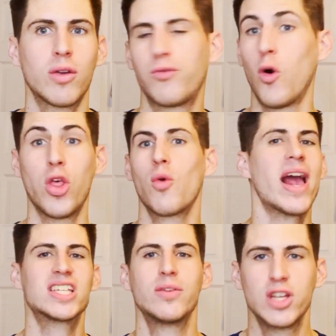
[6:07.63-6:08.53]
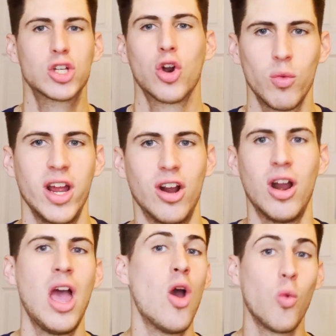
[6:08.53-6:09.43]
for the rest of his career,
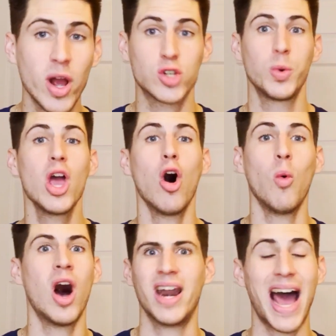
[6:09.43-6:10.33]
which we all want.